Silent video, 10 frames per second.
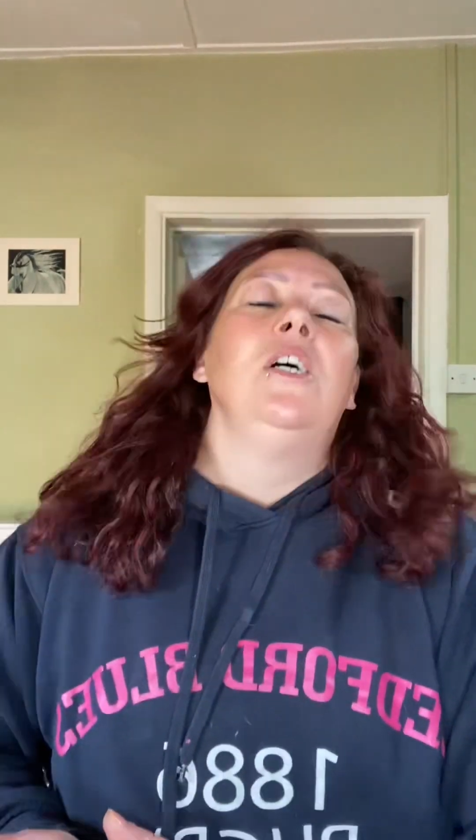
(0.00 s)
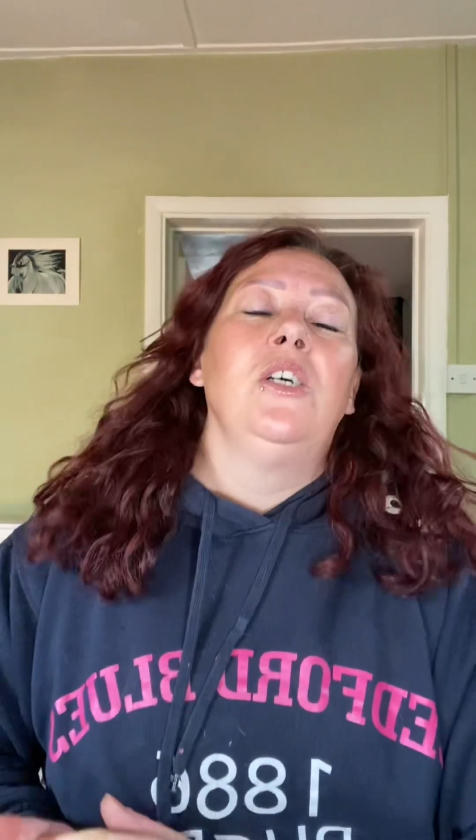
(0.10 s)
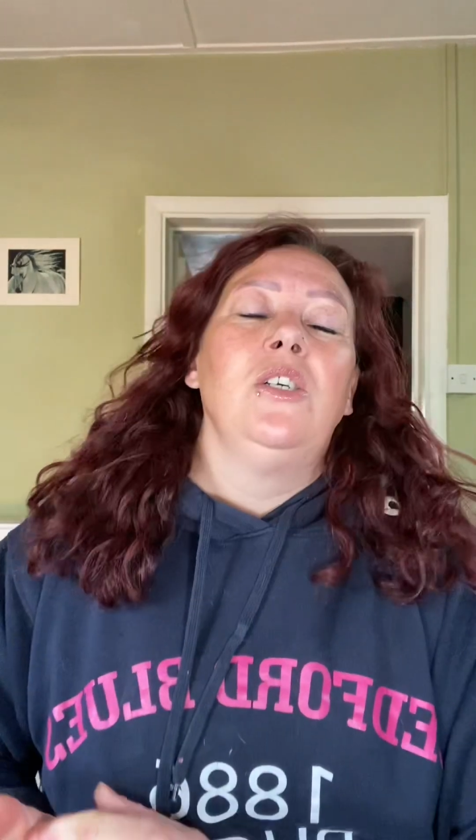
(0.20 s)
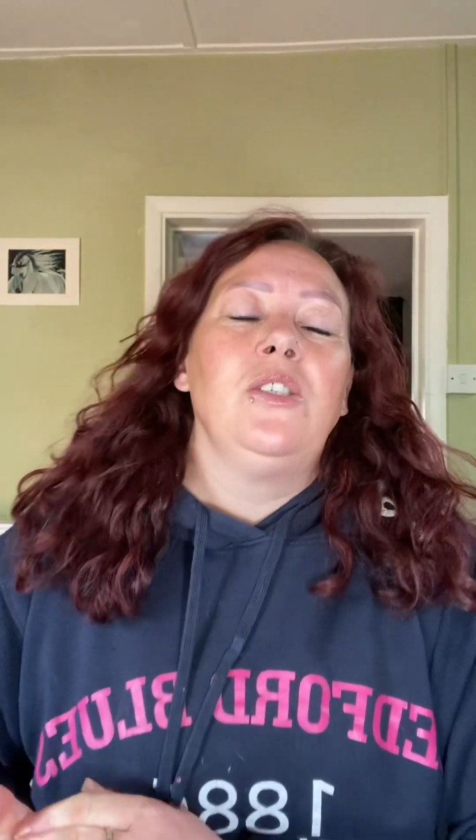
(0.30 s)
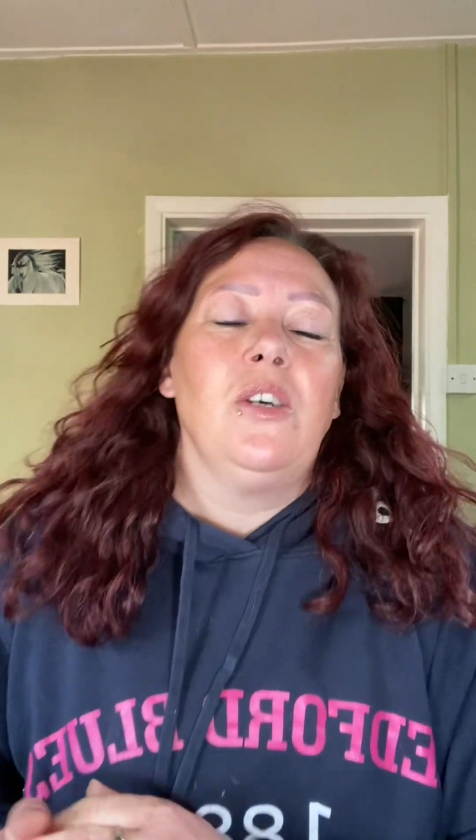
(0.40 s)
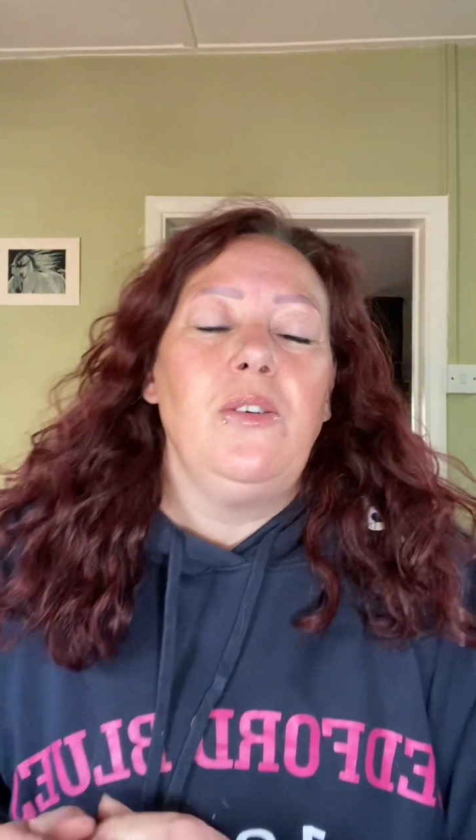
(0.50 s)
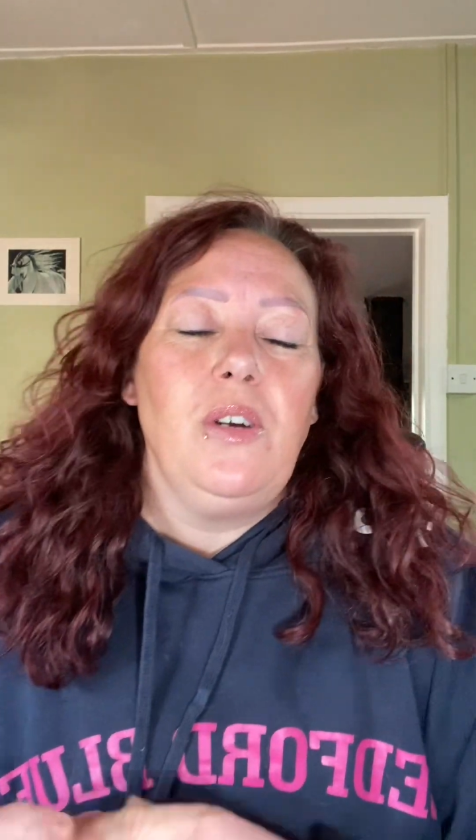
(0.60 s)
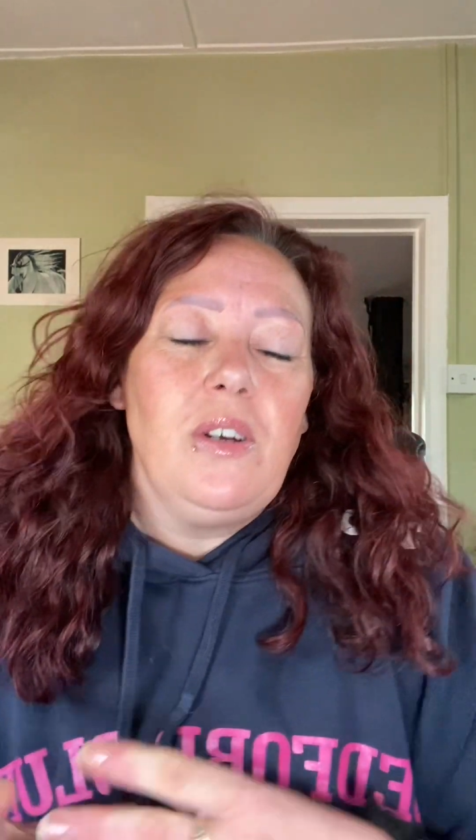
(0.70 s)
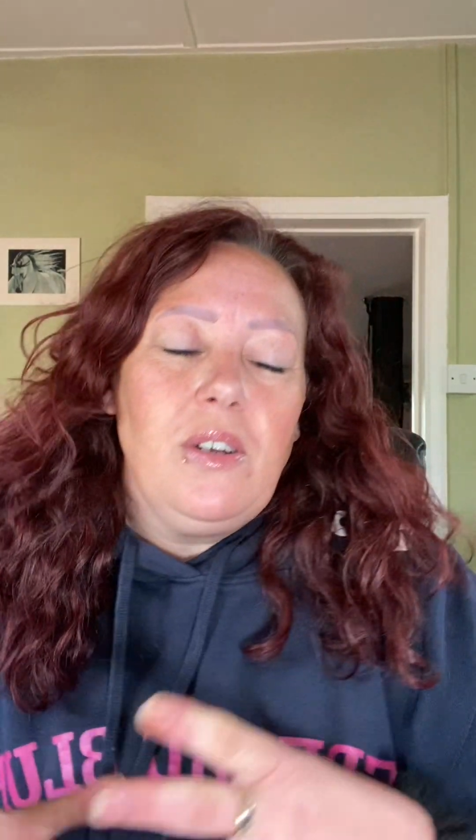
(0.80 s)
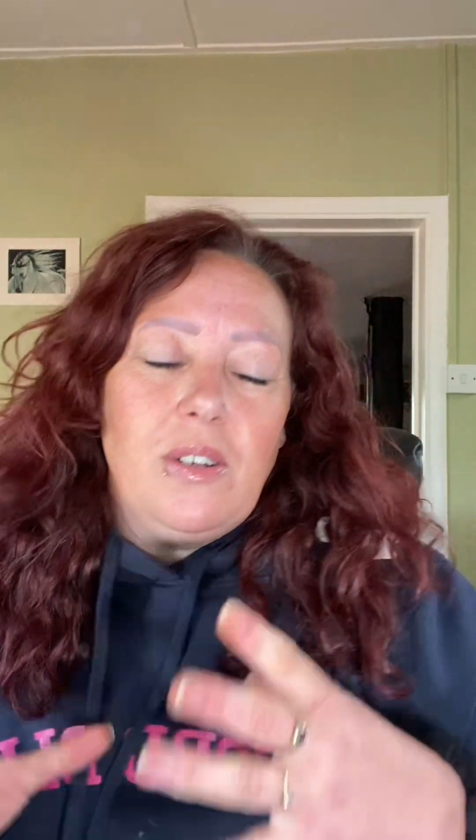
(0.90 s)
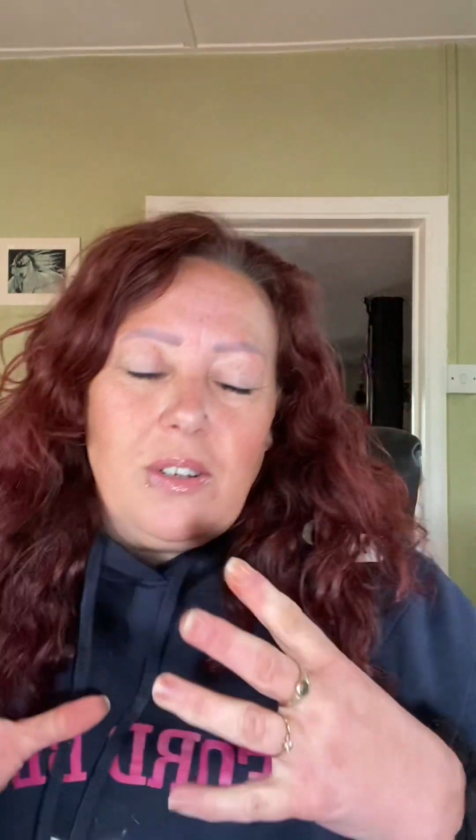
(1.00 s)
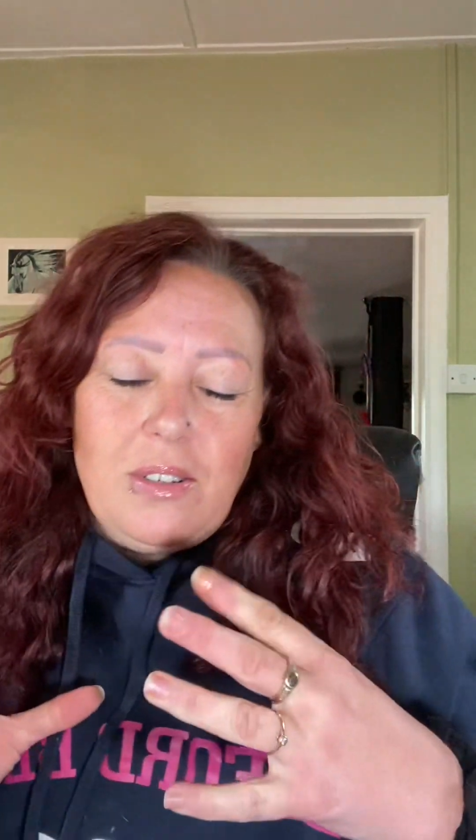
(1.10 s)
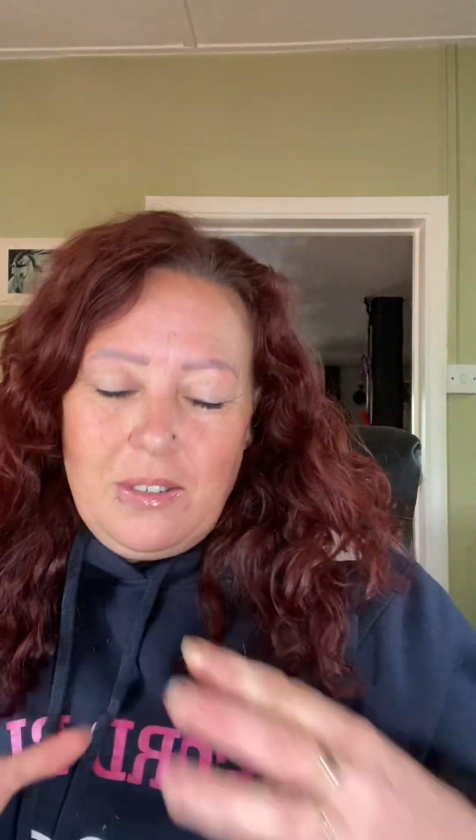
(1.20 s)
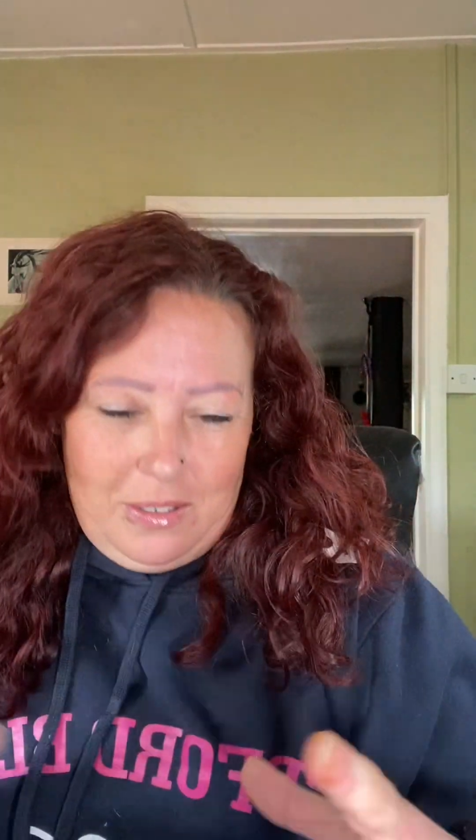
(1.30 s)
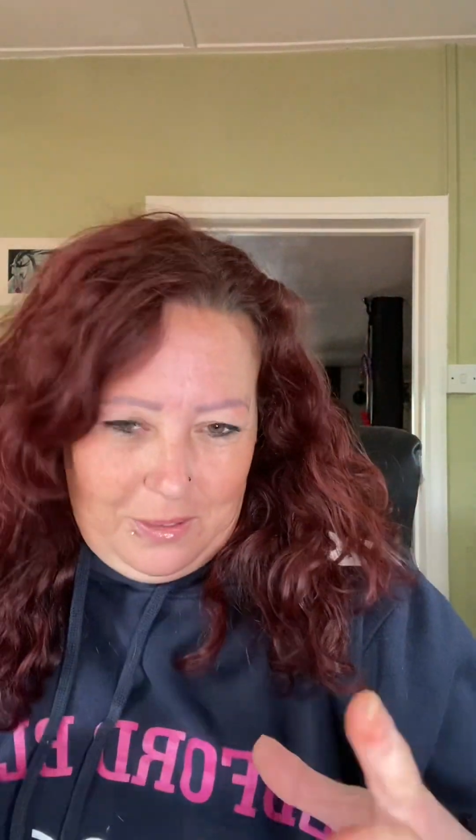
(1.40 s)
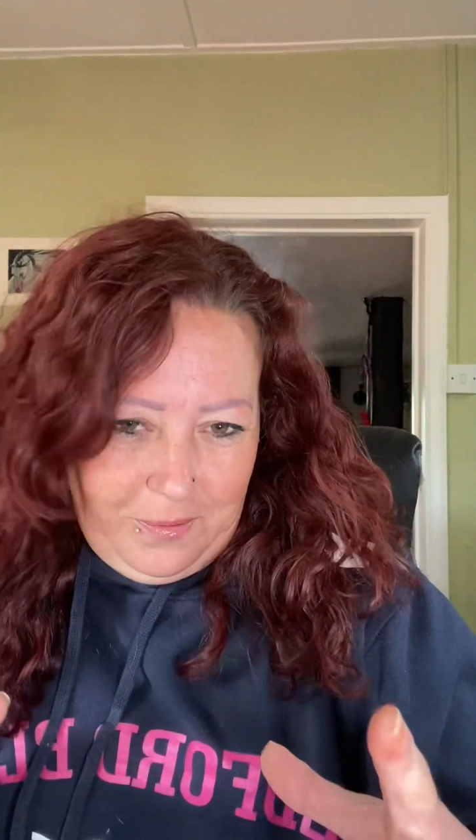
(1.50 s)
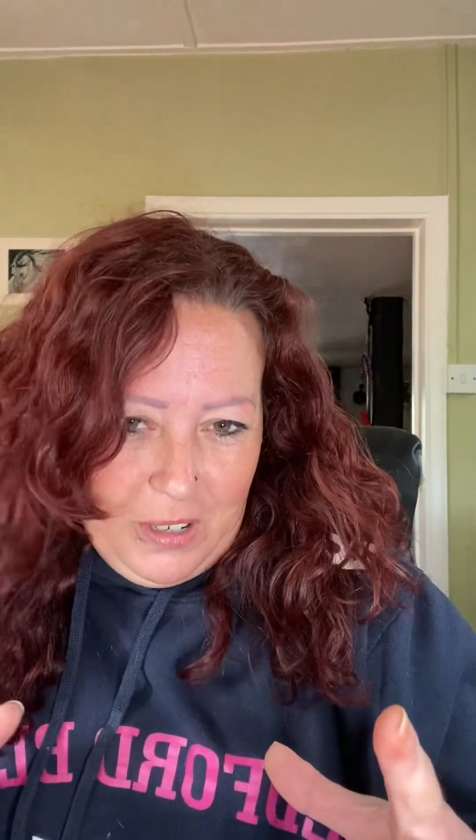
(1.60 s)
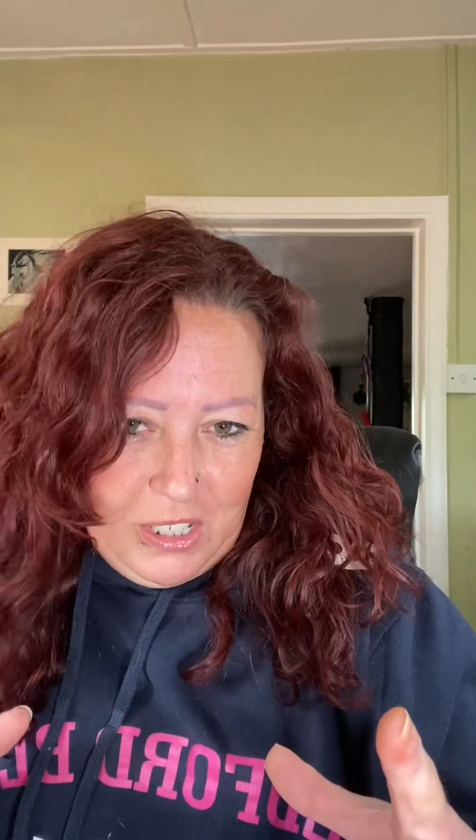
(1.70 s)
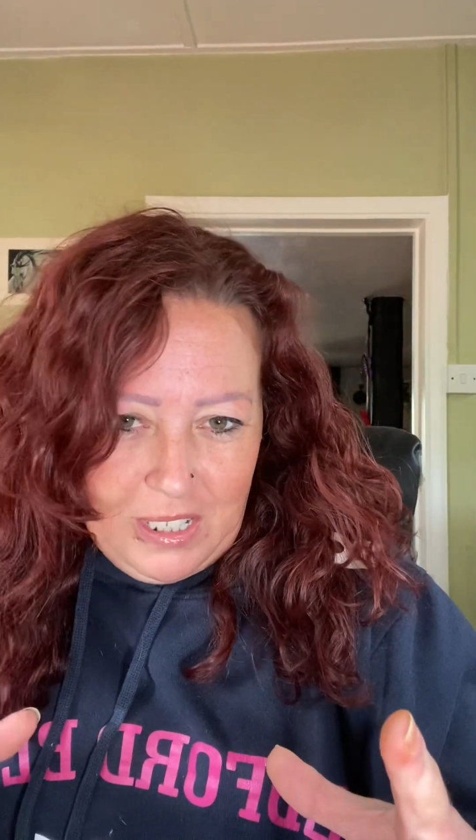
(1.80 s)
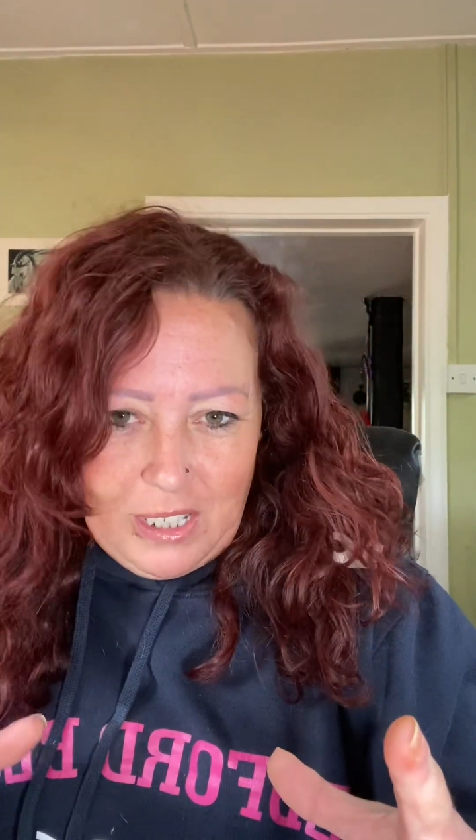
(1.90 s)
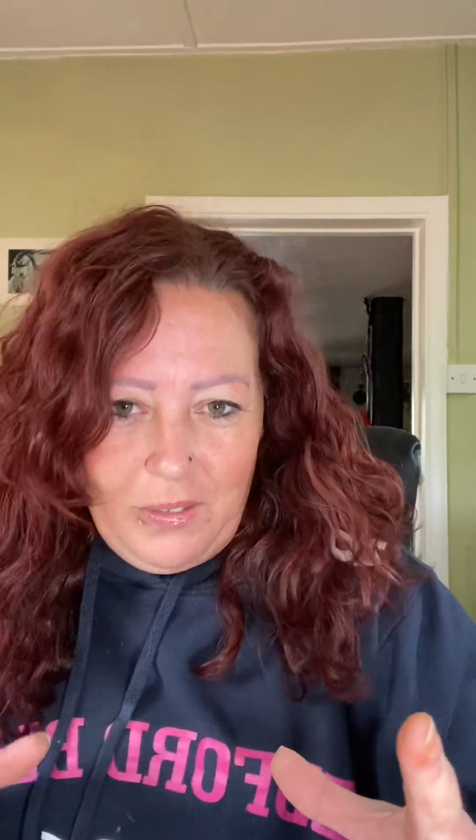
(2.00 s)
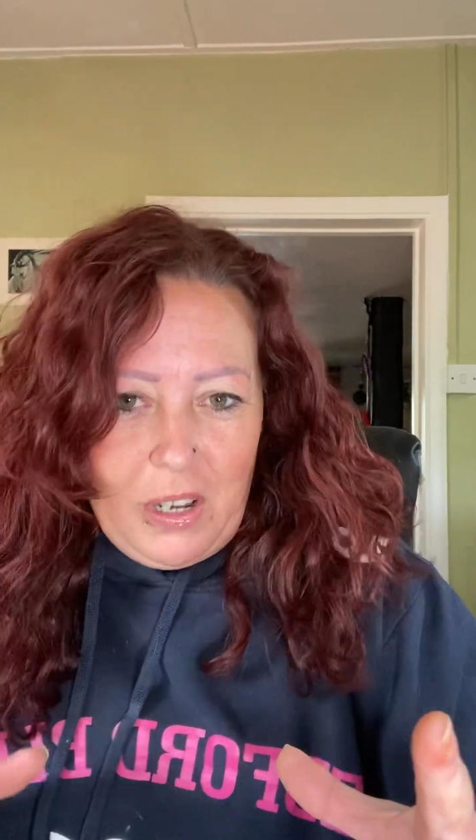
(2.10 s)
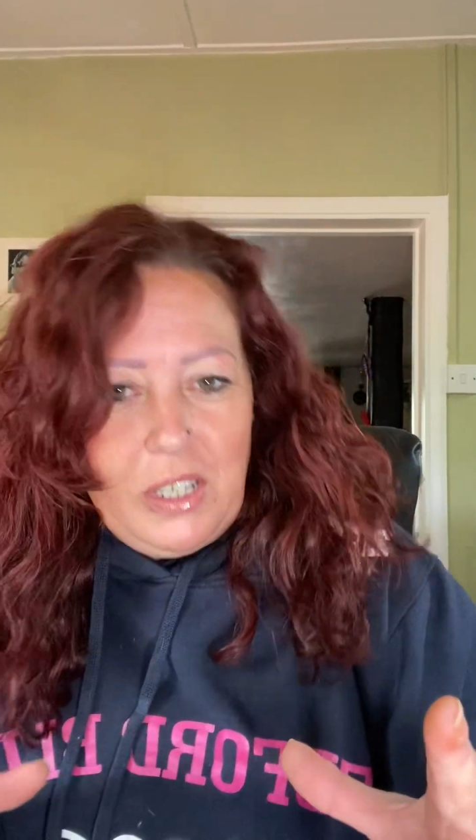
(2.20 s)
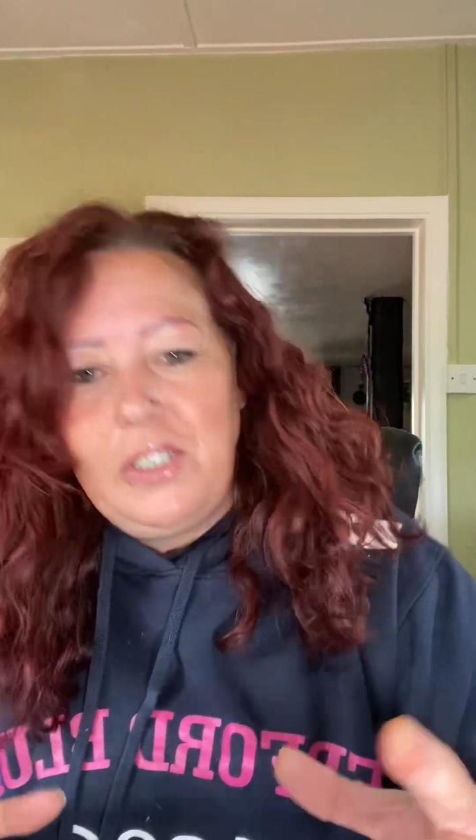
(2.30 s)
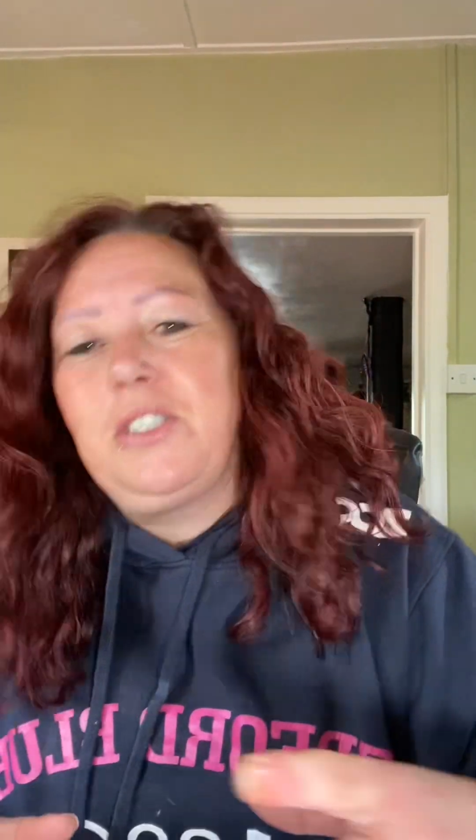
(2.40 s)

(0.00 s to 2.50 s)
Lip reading: So first things first,